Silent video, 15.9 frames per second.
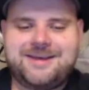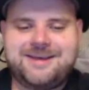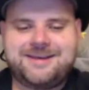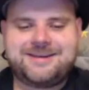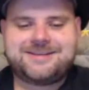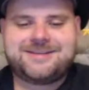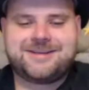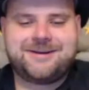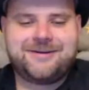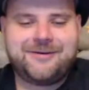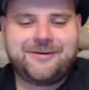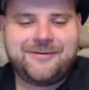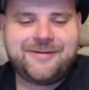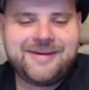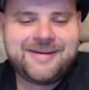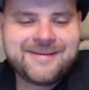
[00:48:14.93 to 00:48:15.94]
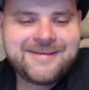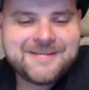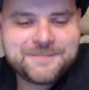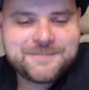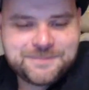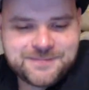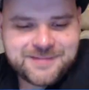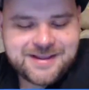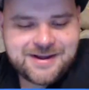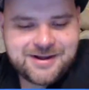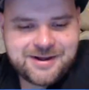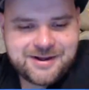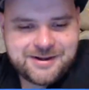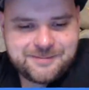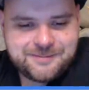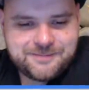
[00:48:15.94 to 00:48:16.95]
So.
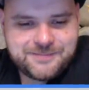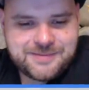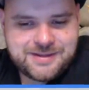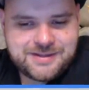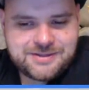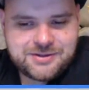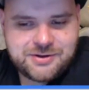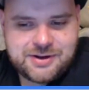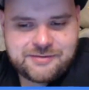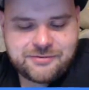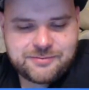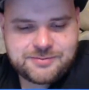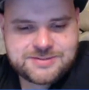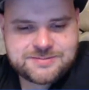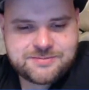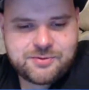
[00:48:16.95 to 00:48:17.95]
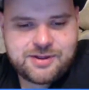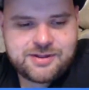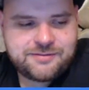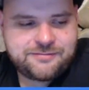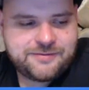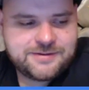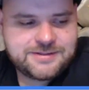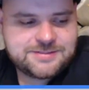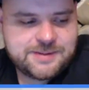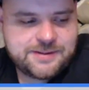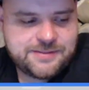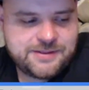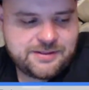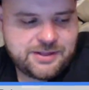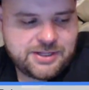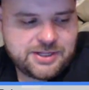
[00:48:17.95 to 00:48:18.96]
I've heard some people on the fence about
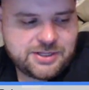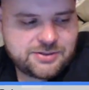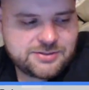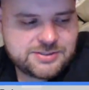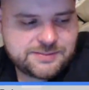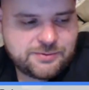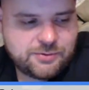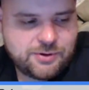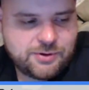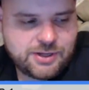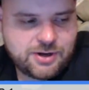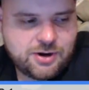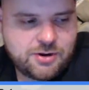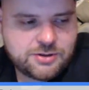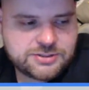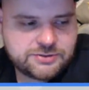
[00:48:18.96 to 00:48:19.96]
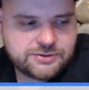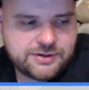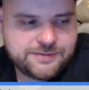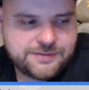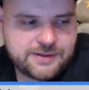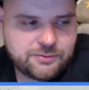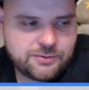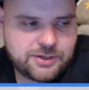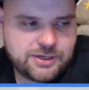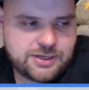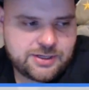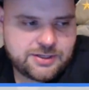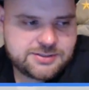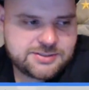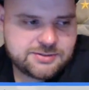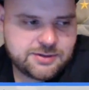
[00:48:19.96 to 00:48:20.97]
that. Like, some people are like, "Oh, it's a great thing. We're going to
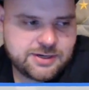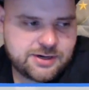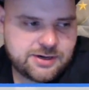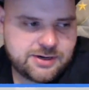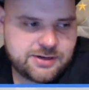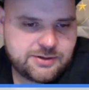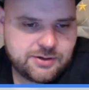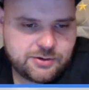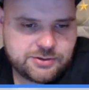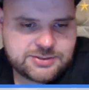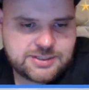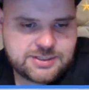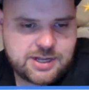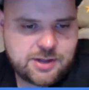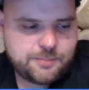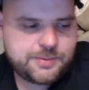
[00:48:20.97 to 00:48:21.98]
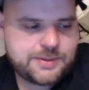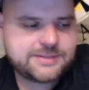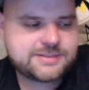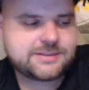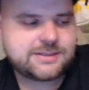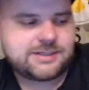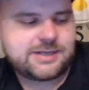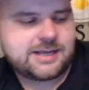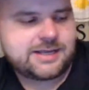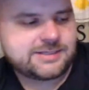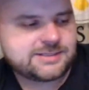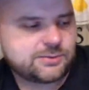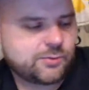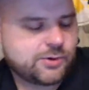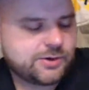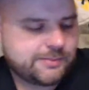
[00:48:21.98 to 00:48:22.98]
concealed carry. It's going to help." Basically, and I guess in
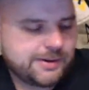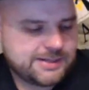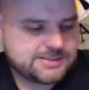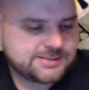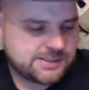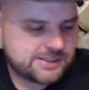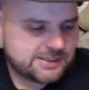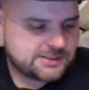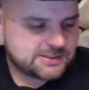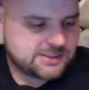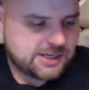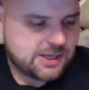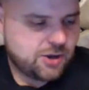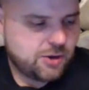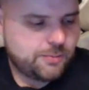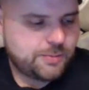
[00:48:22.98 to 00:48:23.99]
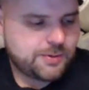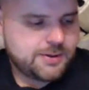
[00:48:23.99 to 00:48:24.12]
one mindset, it's going to help